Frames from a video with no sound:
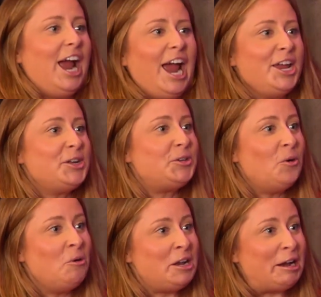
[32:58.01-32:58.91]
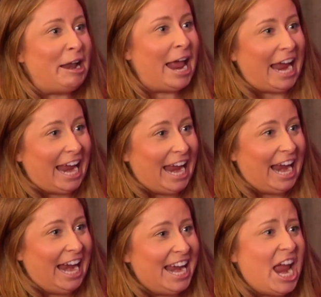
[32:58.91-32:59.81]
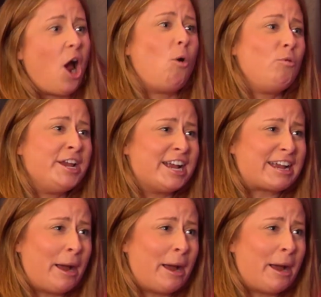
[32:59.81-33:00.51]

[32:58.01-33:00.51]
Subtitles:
how you doing today? Oh, where you